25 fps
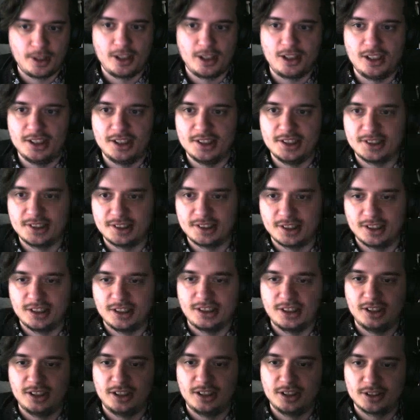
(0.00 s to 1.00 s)
is
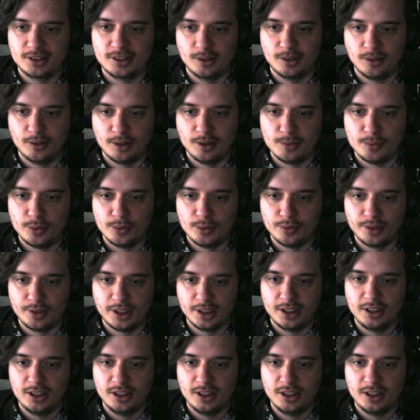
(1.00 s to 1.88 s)
slowly moving in.